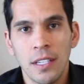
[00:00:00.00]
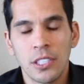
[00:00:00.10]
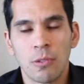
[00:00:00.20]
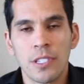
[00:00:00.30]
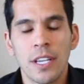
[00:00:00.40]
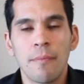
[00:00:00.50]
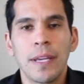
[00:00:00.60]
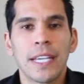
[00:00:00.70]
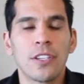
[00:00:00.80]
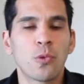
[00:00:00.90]
So instead of
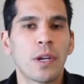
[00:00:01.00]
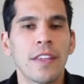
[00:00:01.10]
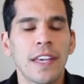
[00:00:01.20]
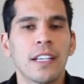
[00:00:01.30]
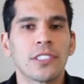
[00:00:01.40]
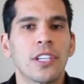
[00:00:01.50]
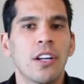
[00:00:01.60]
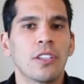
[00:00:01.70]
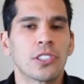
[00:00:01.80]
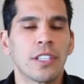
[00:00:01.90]
making
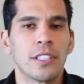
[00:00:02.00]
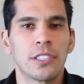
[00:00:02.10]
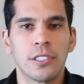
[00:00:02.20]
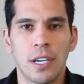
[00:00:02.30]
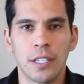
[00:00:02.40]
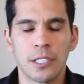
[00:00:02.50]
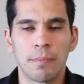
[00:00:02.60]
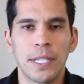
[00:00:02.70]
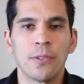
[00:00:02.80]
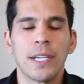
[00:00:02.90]
$20,000 on this
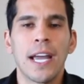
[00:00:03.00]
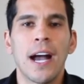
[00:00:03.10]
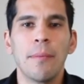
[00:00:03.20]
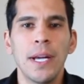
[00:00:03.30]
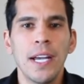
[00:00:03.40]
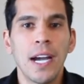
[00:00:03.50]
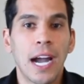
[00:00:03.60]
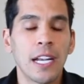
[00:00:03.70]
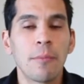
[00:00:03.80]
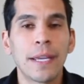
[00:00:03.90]
big rehab,
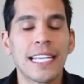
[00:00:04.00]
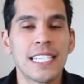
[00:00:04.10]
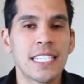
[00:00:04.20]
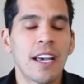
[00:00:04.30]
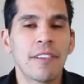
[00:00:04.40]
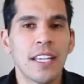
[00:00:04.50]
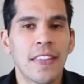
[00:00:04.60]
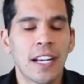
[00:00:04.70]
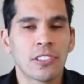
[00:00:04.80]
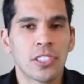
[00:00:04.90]
I ended up making
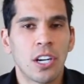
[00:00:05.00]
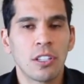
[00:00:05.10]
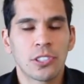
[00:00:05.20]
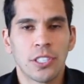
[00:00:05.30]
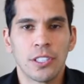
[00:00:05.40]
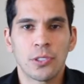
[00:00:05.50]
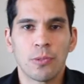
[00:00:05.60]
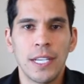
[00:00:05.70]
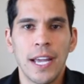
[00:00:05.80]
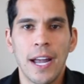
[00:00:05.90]
$70,000 on this
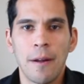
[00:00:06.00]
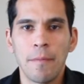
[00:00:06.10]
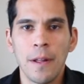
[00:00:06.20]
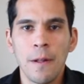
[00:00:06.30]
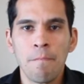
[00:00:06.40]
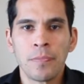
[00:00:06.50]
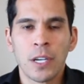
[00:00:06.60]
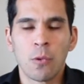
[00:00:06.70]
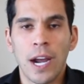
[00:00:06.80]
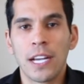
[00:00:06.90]
rehab.
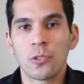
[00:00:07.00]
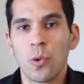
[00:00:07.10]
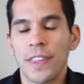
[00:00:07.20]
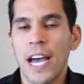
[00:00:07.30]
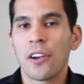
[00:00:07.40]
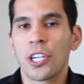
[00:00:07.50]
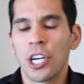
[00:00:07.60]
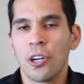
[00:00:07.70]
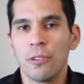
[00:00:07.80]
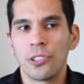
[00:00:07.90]
Whereas without a
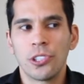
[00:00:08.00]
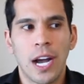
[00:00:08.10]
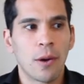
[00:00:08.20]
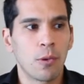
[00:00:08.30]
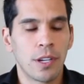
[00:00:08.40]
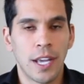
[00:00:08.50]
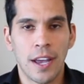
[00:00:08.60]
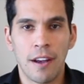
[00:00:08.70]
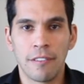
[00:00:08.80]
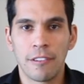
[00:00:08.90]
coach, I would
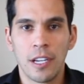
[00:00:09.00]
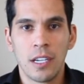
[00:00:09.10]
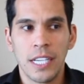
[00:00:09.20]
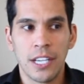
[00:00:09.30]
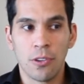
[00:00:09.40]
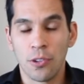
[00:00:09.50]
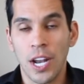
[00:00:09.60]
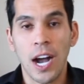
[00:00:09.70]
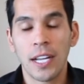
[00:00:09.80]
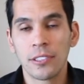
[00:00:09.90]
have either
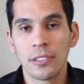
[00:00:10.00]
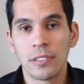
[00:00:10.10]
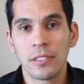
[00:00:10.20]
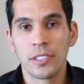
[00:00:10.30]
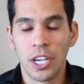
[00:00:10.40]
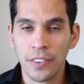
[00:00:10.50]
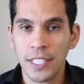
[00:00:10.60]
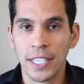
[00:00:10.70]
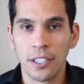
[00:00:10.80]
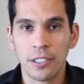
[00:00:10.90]
not done the
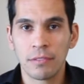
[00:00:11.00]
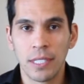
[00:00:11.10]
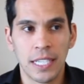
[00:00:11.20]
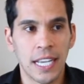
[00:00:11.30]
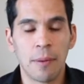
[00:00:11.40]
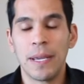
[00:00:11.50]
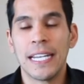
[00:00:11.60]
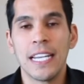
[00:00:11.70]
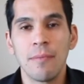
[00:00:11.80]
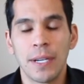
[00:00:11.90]
deal and not
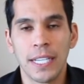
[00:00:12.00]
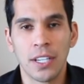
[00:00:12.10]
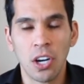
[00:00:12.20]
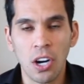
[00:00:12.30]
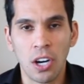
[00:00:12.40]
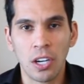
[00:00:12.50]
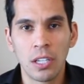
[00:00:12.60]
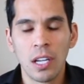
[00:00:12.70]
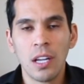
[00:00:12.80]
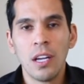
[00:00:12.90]
made any money at all,